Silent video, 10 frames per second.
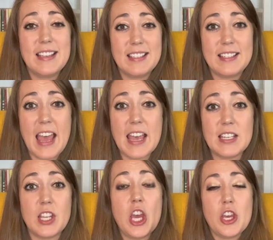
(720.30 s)

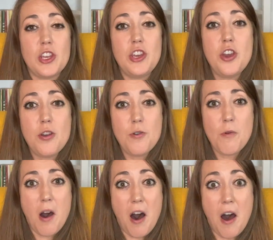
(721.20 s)
says, you
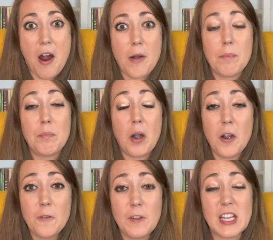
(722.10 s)
are
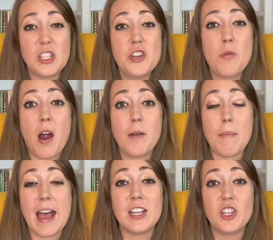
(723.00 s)
perfect. You are
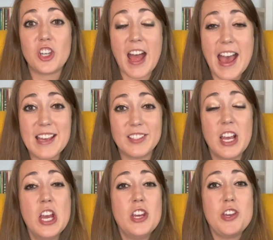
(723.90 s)
my child.
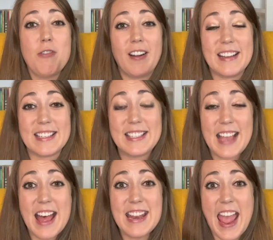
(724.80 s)
You are a
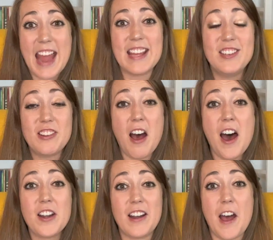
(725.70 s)
son and a
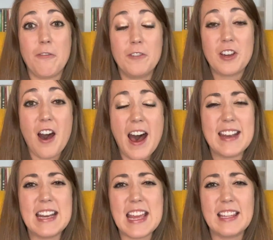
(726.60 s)
daughter of God,
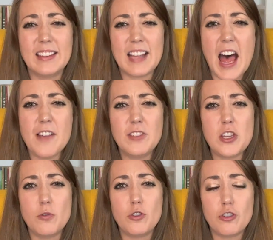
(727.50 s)
and he loves
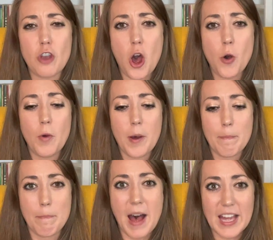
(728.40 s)
you so
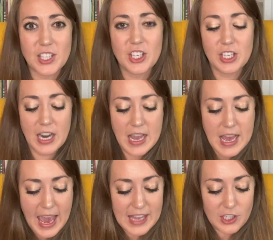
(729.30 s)
much.
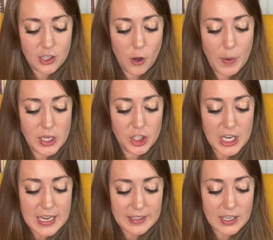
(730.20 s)
And so when
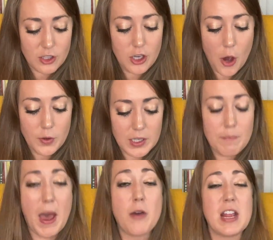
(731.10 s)
Jesus goes
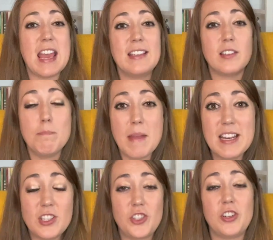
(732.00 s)
about his
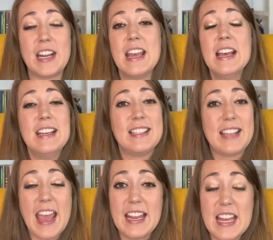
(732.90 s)
ministry
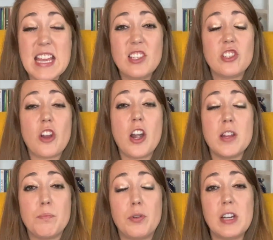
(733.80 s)
saying he
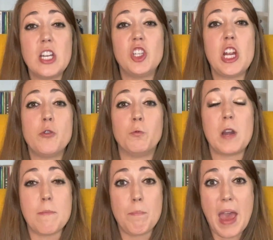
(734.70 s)
started preaching
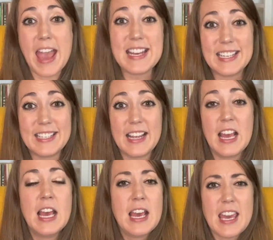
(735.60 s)
repent,
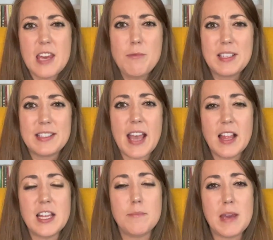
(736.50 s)
he was
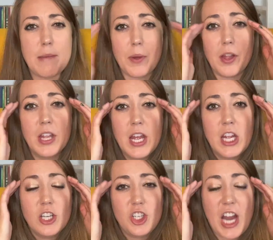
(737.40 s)
telling people,
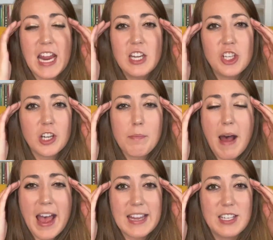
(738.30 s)
change your
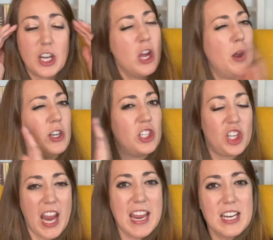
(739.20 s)
mind.
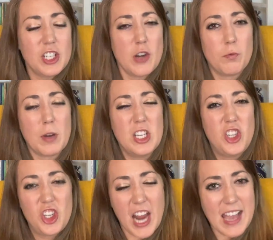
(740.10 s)
Change and
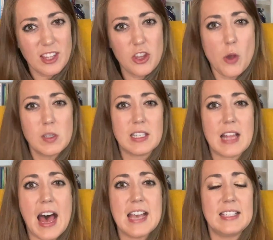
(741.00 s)
reject those
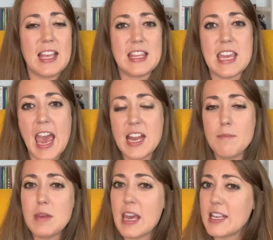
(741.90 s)
lies that the
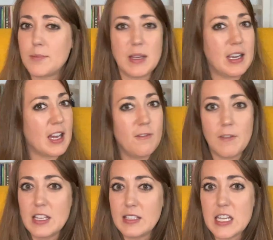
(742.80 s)
enemy has been
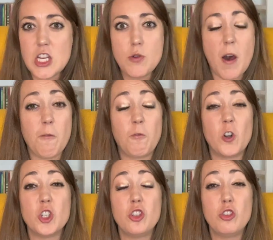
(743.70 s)
convincing you of
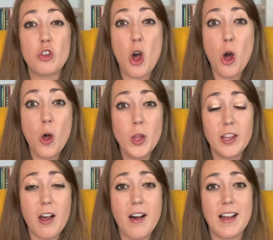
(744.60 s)
for so
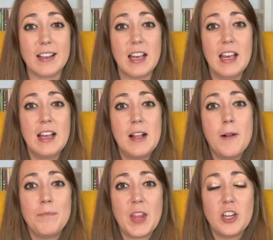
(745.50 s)
long.
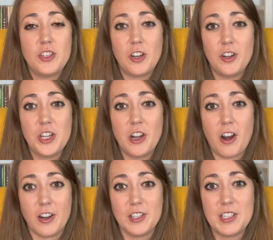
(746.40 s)
Turn your
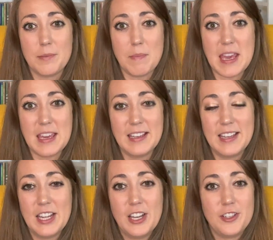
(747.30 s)
heart to me.
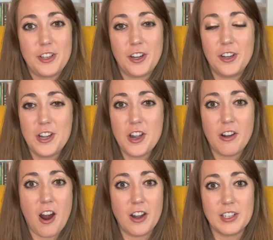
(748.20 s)
Turn your
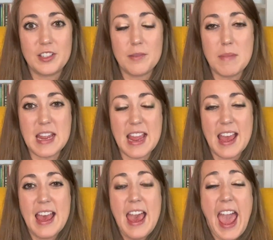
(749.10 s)
heart to me
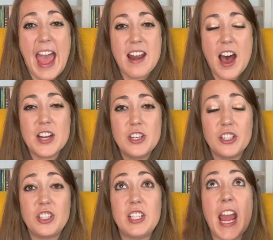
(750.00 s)
and
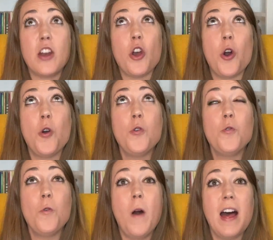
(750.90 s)
understand
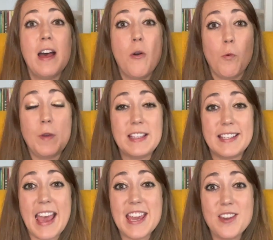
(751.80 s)
who we
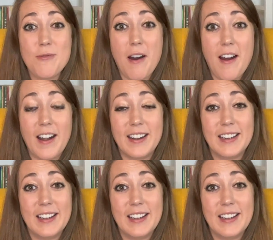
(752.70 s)
say you are.